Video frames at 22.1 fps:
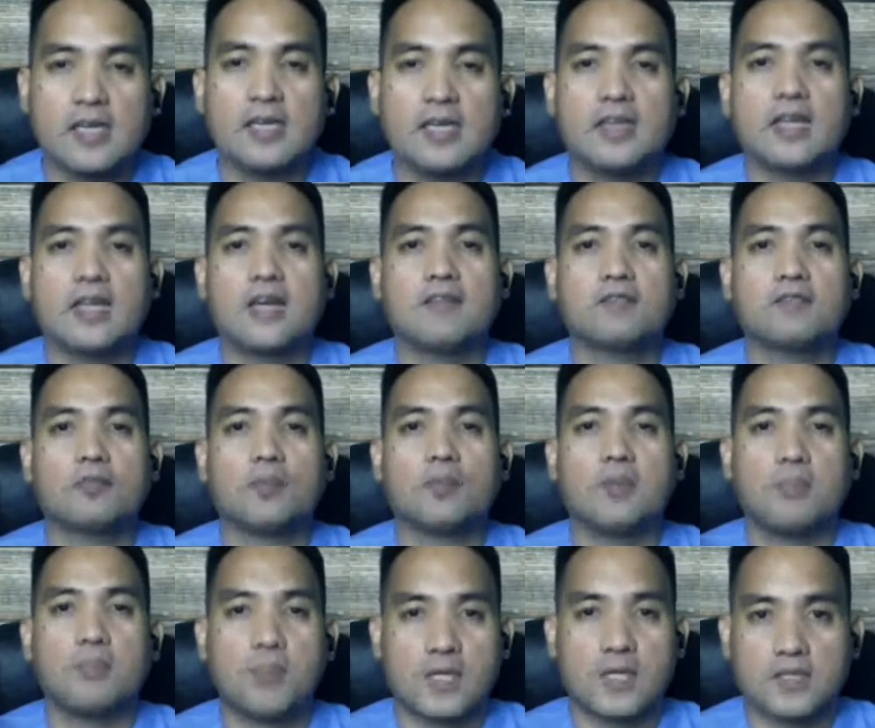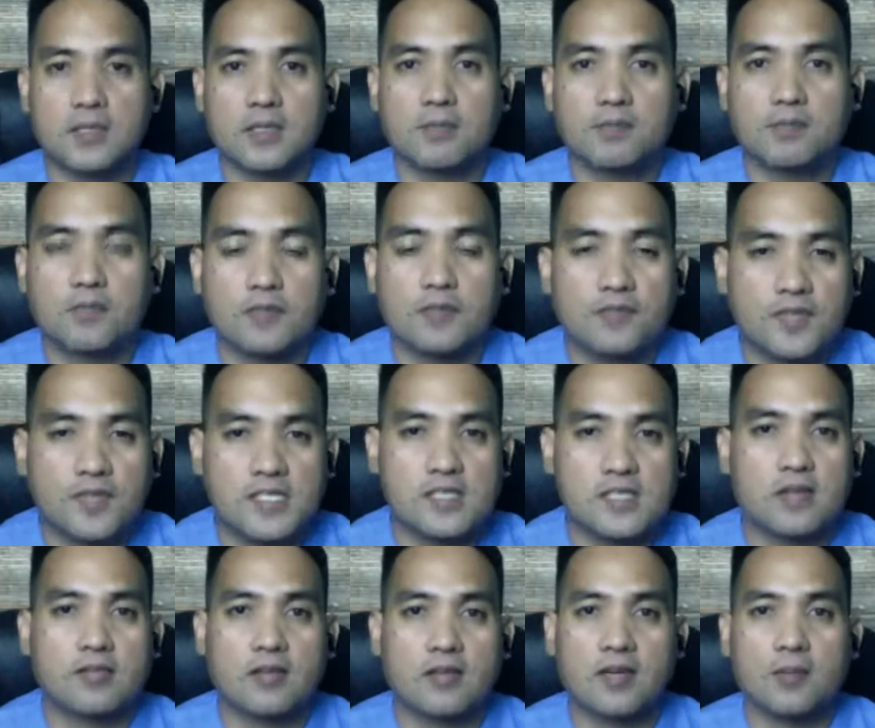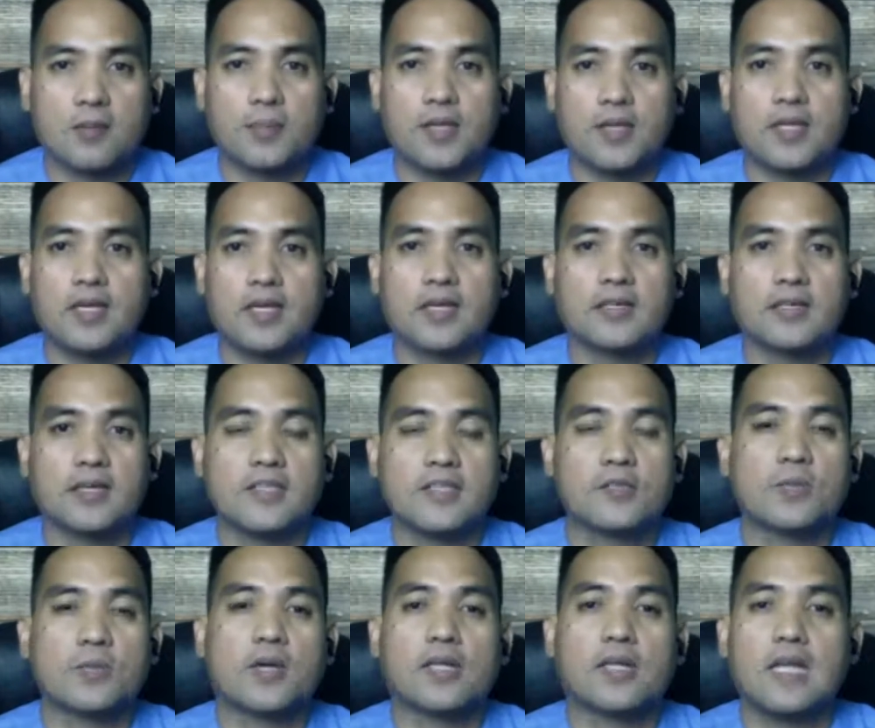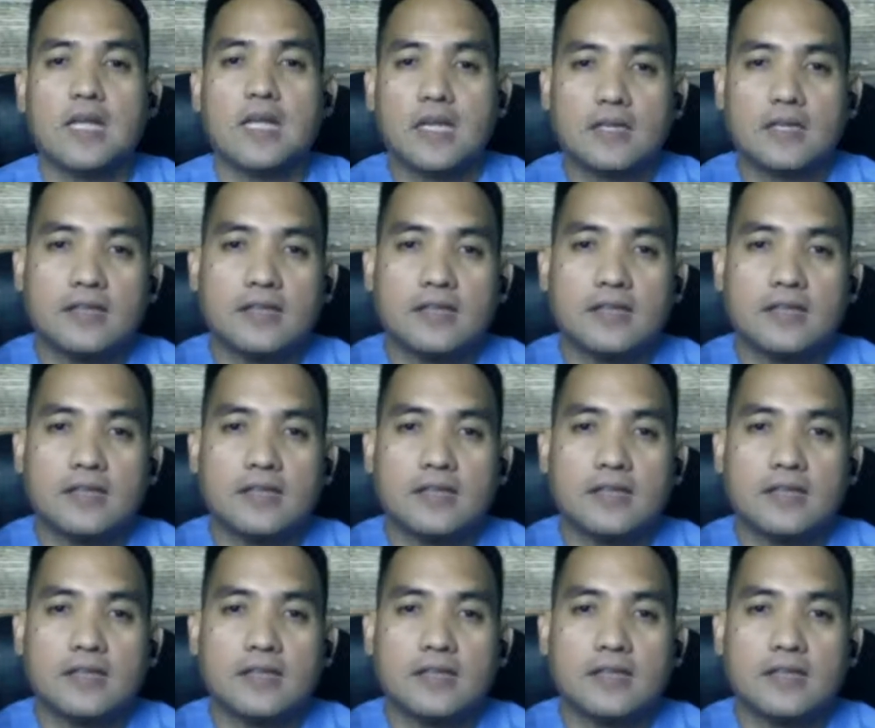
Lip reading: and they have to be picked up for physical therapy again, guess what?